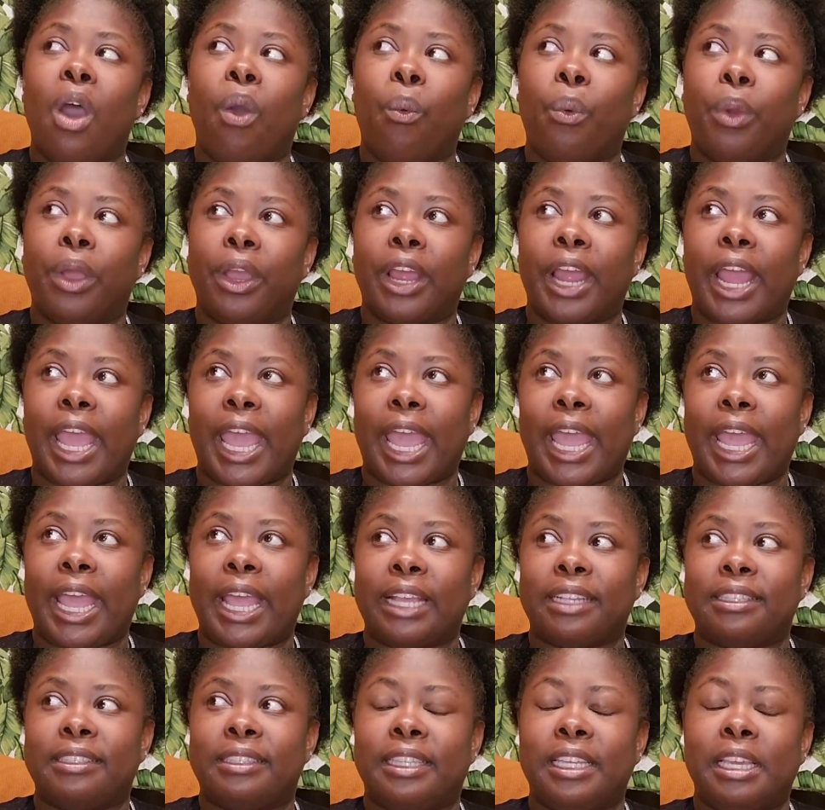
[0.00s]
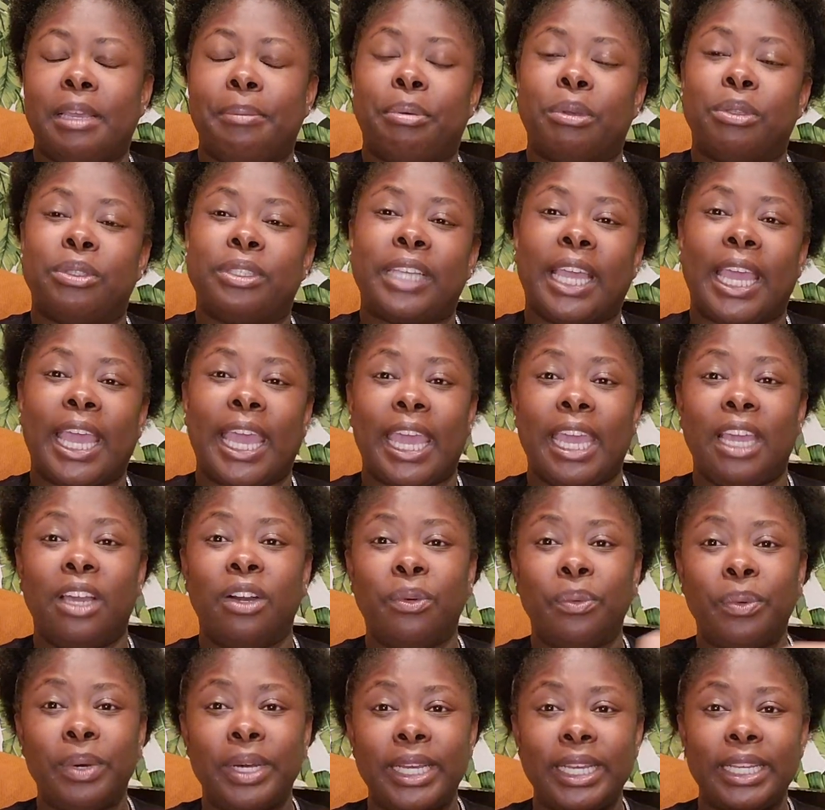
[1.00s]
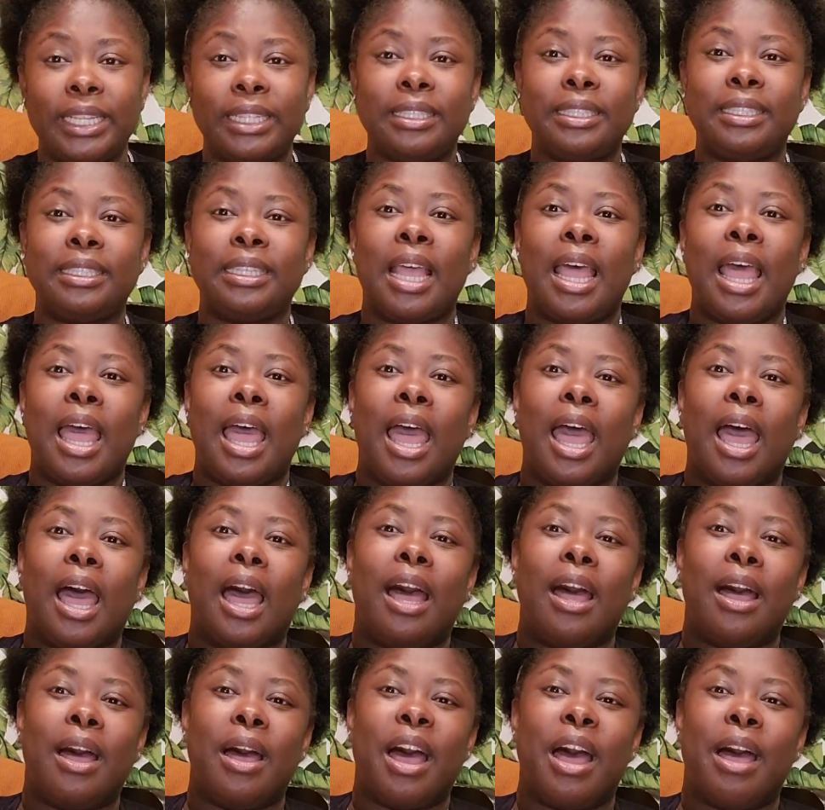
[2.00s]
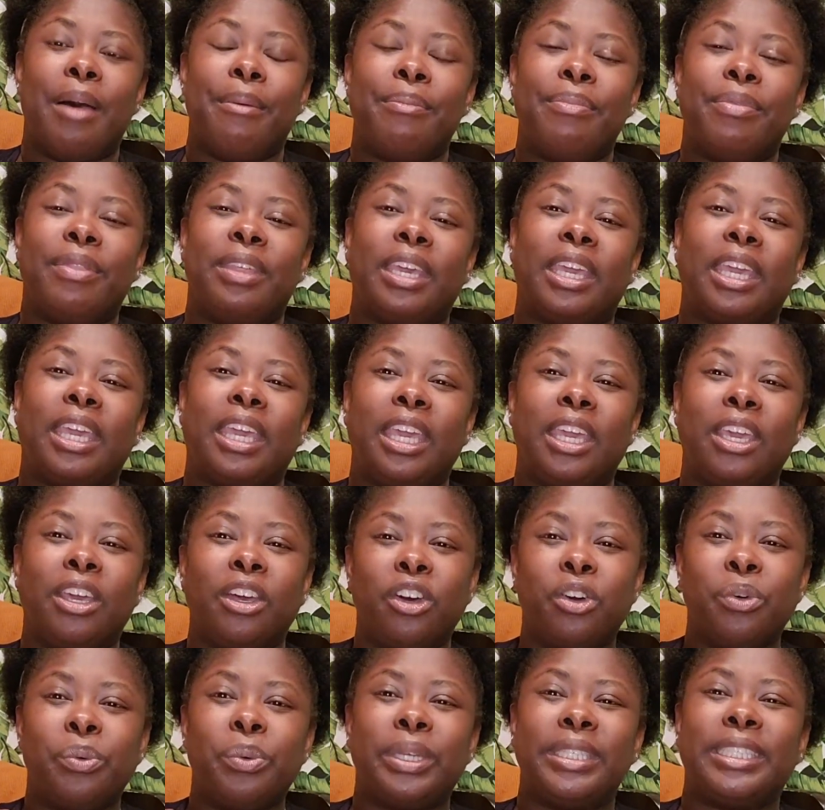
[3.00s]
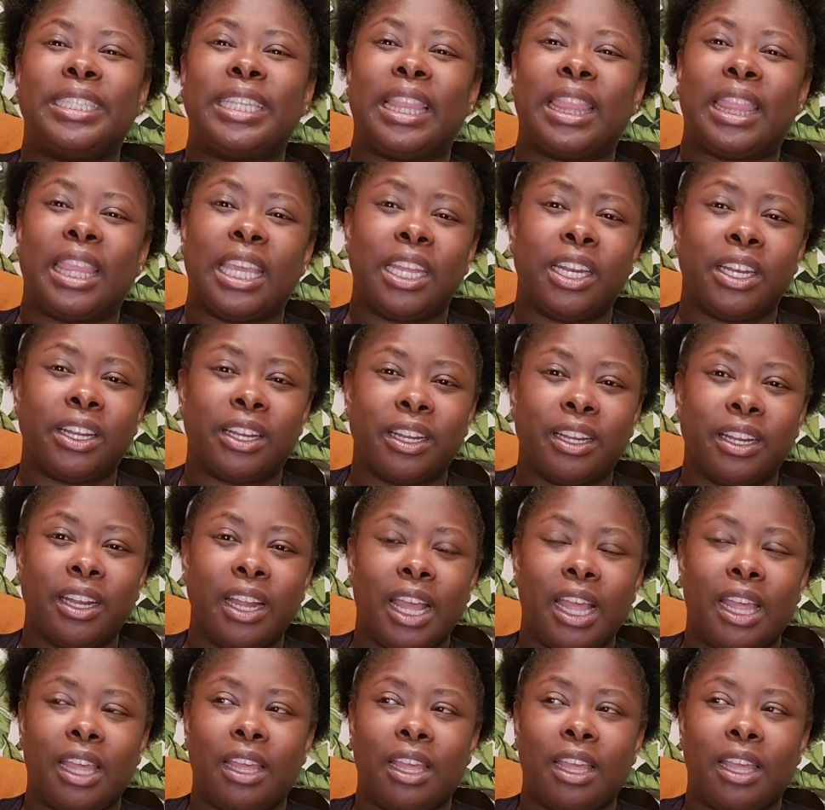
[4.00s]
Whereas the Bottega ones, the heel was thinner.